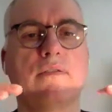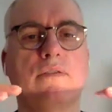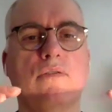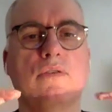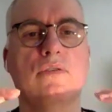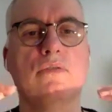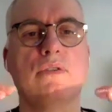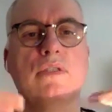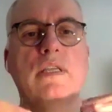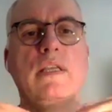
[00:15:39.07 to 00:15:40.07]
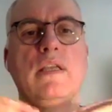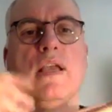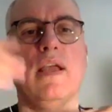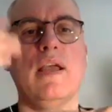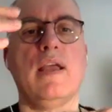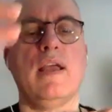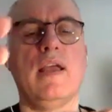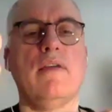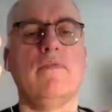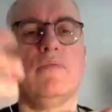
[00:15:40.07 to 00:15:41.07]
So you would see
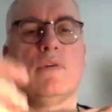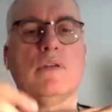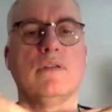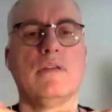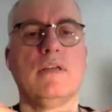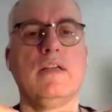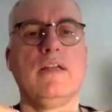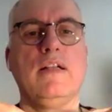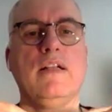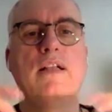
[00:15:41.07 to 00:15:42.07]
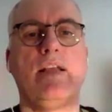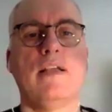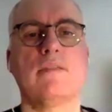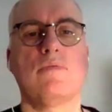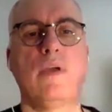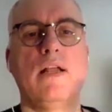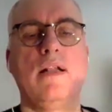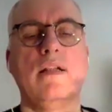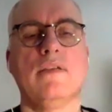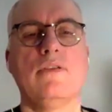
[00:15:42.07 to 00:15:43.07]
everyone as
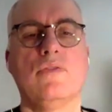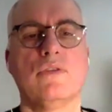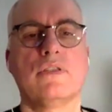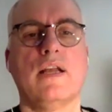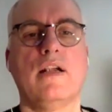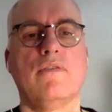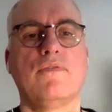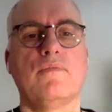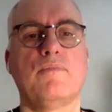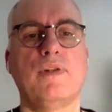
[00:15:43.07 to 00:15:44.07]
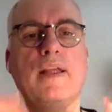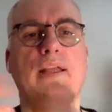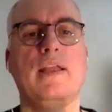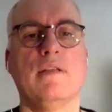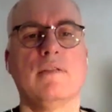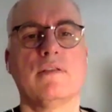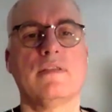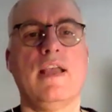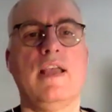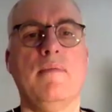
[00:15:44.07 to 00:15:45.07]
well yourself playing the
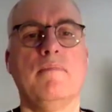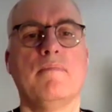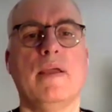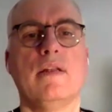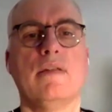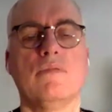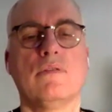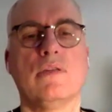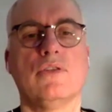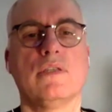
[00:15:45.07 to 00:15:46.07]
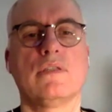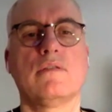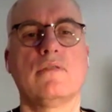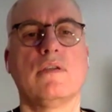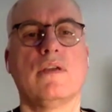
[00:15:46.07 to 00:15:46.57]
same, and you can just